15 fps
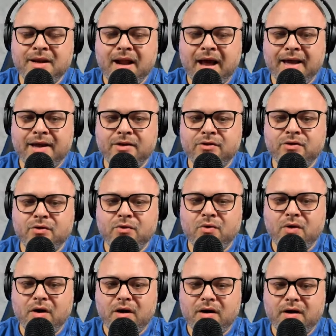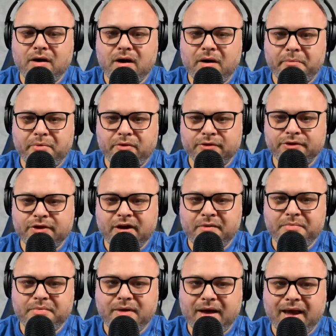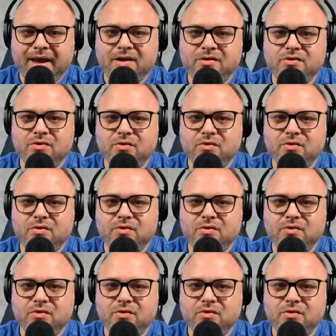can do a push-up. I can do